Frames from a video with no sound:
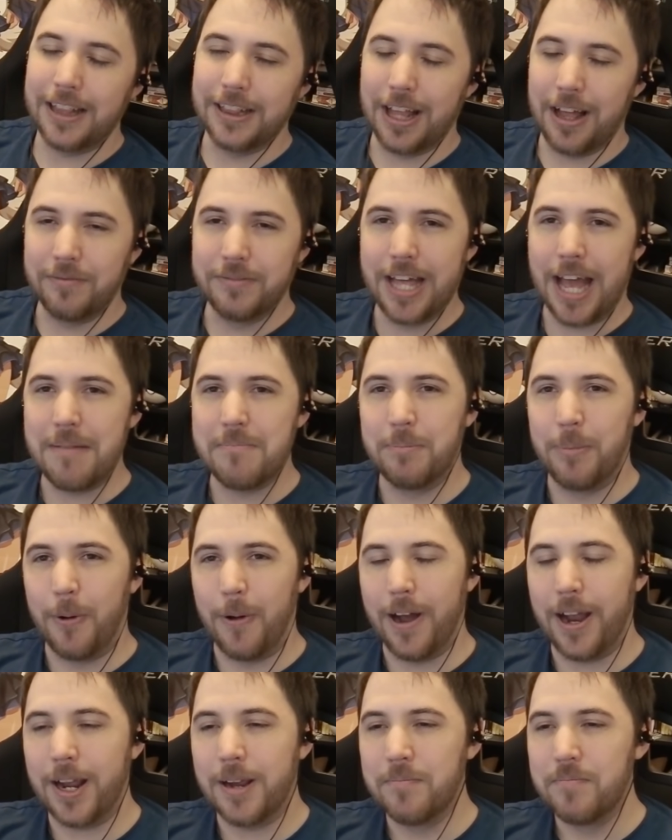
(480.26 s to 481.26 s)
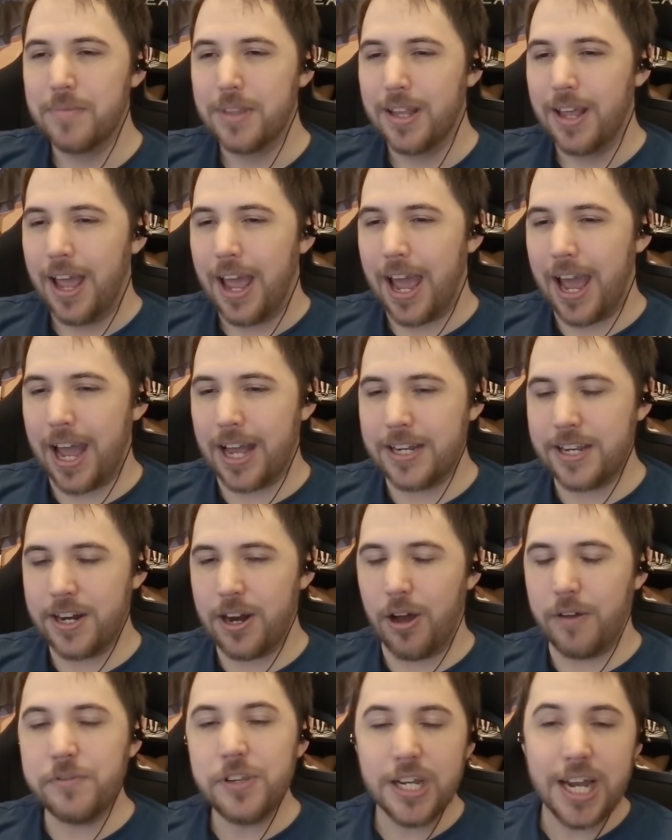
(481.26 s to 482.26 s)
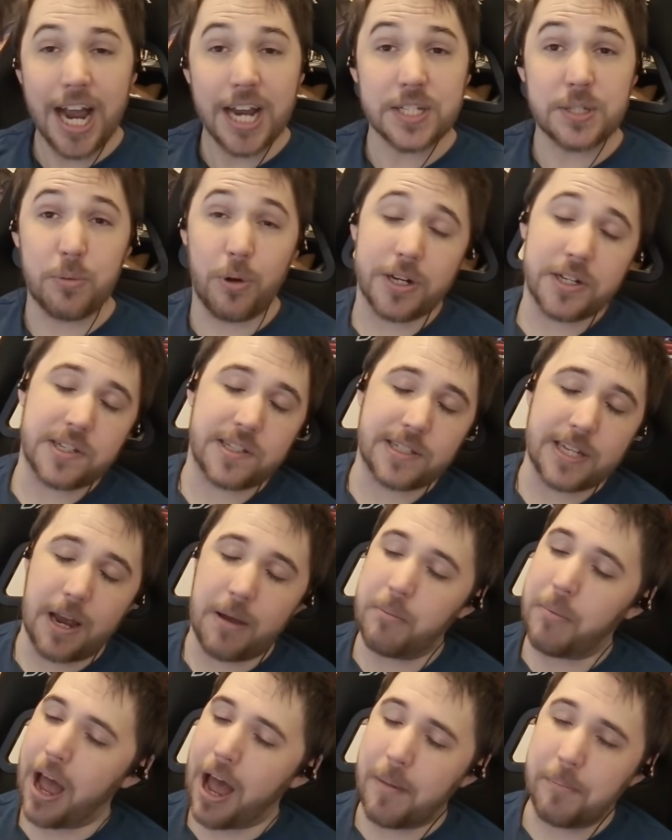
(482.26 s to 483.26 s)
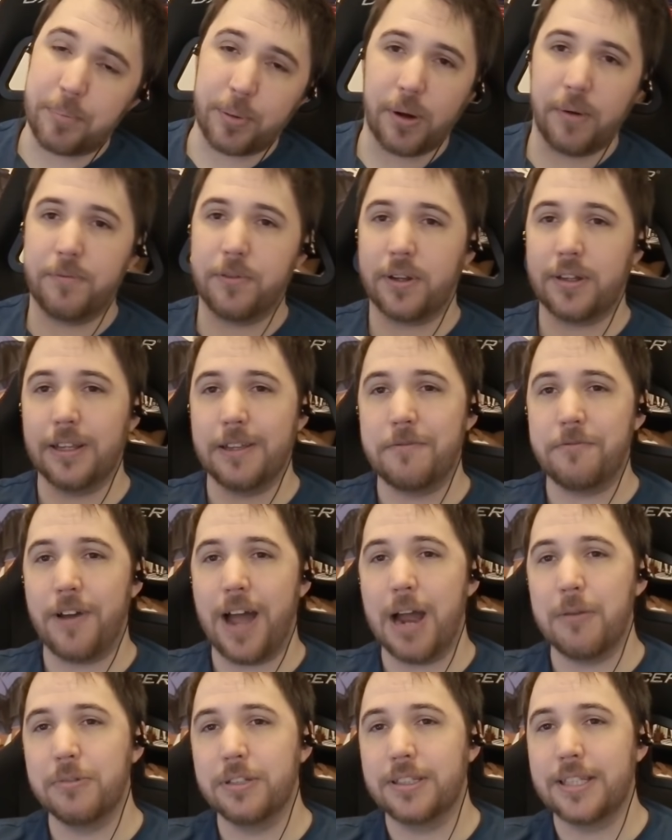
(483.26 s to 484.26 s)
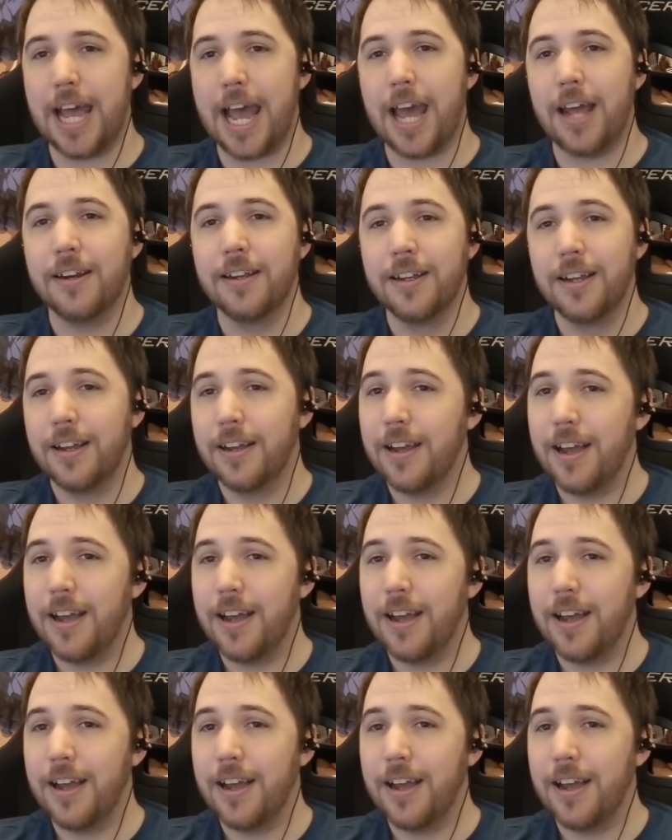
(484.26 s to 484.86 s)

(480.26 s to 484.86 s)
I love that boy. And, you know, if you guys want to simp, I'm perfectly fine with that.